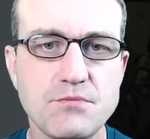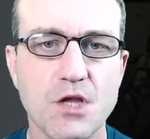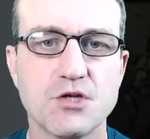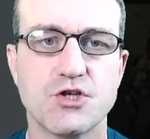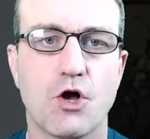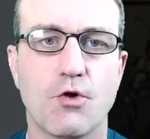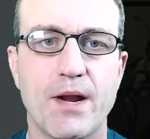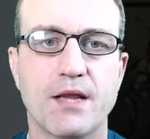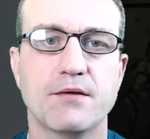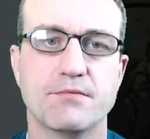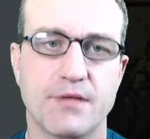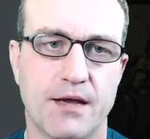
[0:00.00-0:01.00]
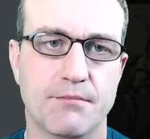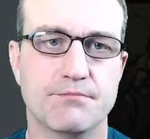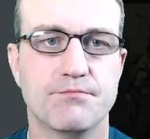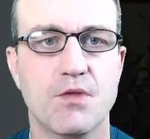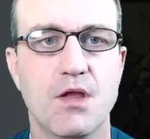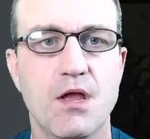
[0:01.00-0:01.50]
Soul Ring, yep.
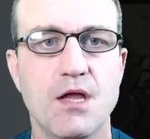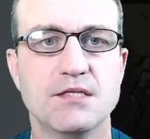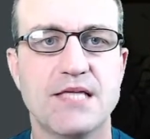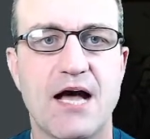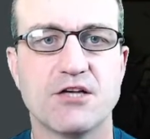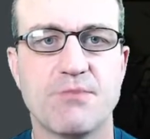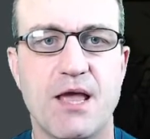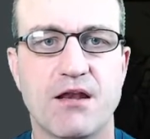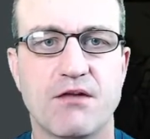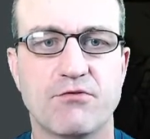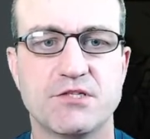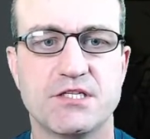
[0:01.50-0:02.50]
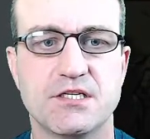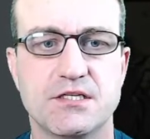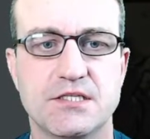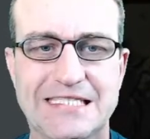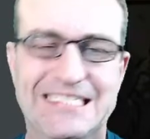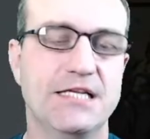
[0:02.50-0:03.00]
Talisman of
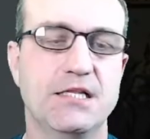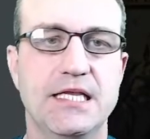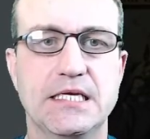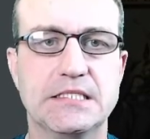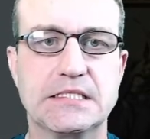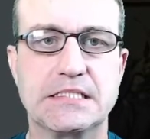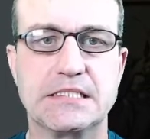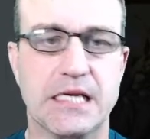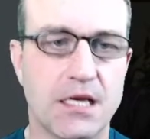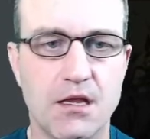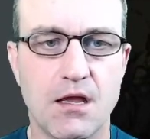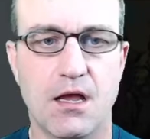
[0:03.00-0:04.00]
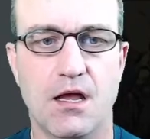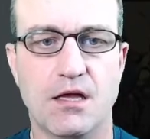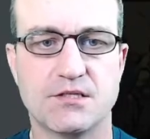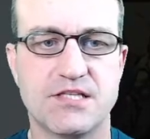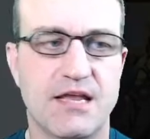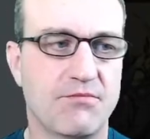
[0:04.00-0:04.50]
Resilience,
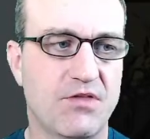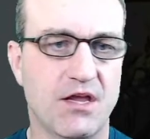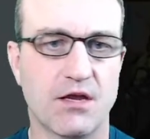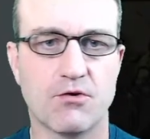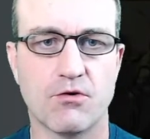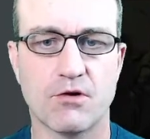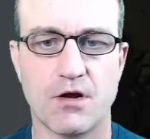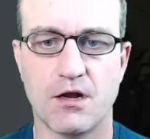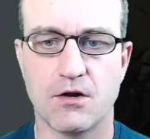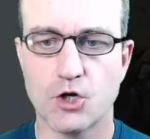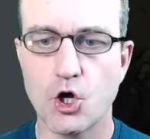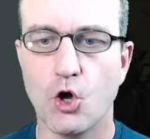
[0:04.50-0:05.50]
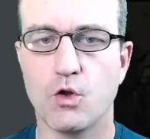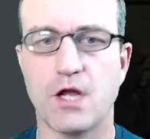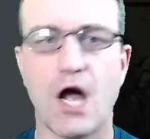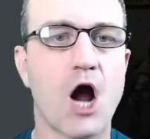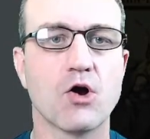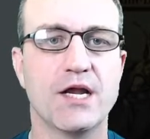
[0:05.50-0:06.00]
same thing,
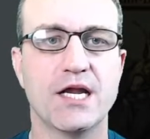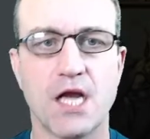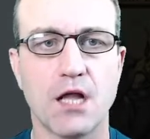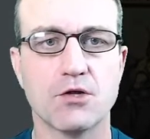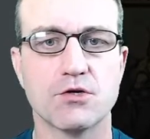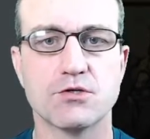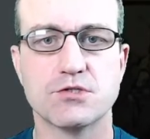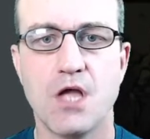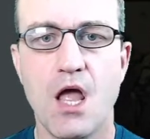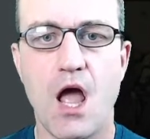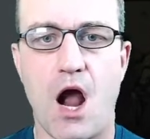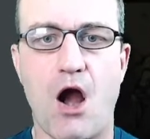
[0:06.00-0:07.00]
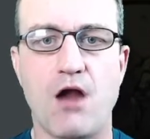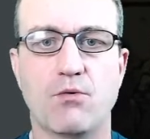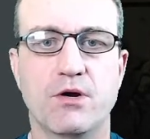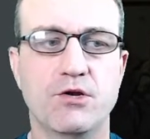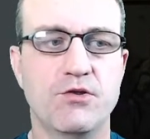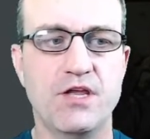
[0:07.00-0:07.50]
Golgari colors. All right,
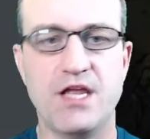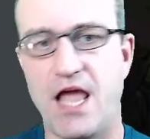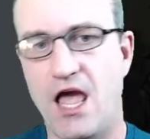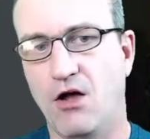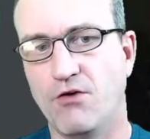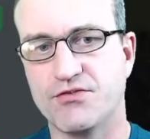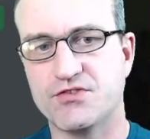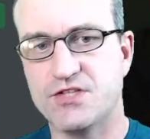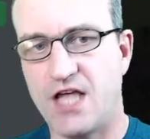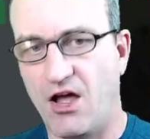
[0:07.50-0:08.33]
we're into the elves.